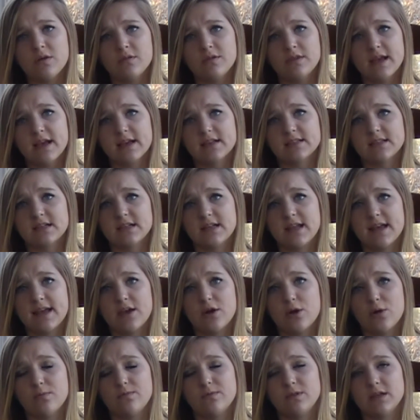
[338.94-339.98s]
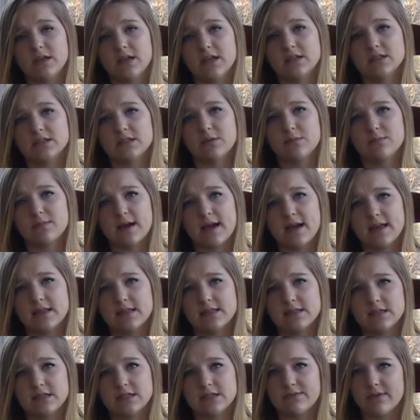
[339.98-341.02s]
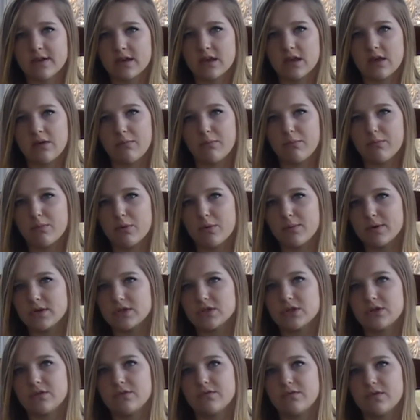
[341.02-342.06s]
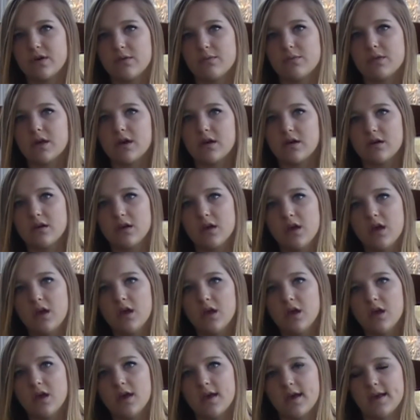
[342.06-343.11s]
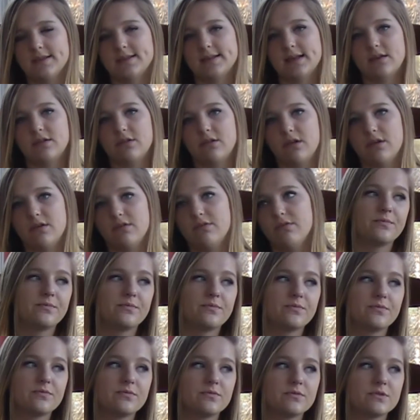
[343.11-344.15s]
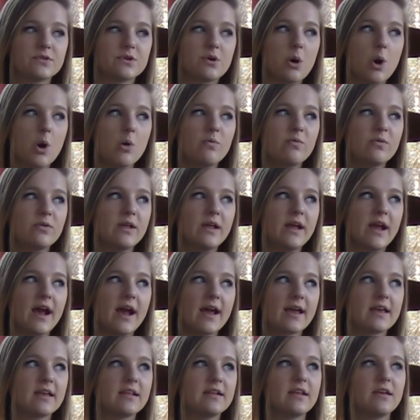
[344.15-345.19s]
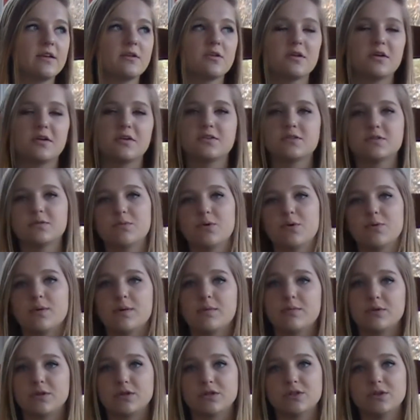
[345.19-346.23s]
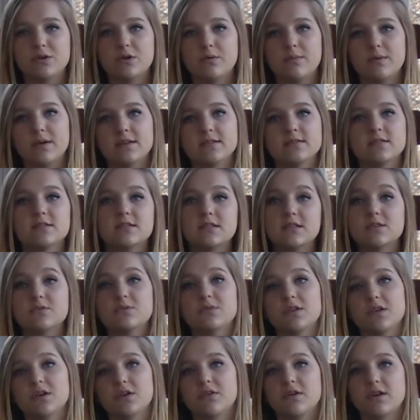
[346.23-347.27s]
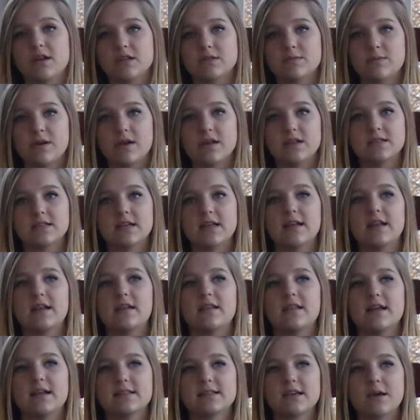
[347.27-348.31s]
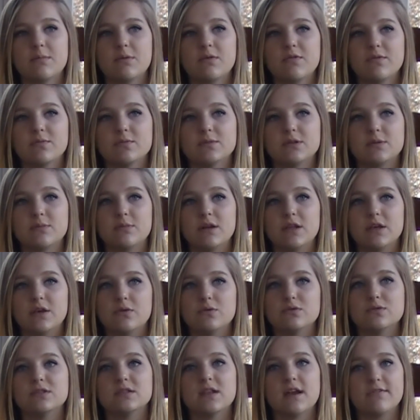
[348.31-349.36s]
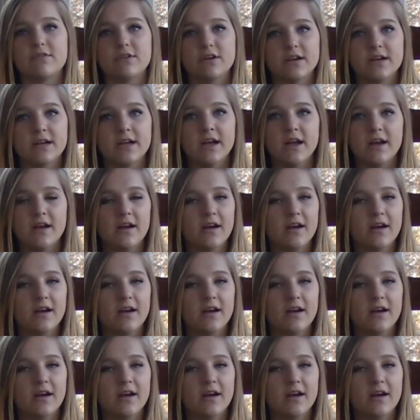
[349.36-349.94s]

next Sunday, hopefully get some behind the scenes if I can get permission from the executive. So hopefully I can encourage some more people to do it, because this is really a great experience, and that's coming from somebody who's never